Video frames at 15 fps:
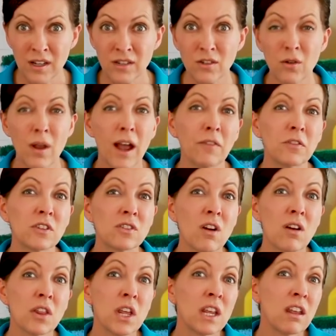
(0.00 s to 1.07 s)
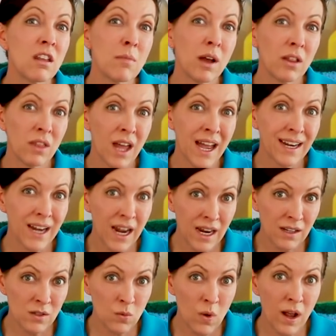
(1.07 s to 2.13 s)
So you have to start thinking about that
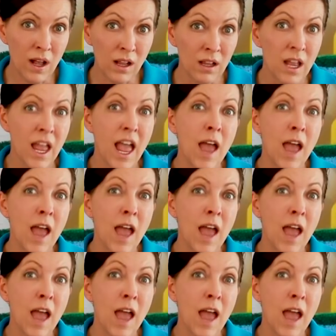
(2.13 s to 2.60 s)
as well.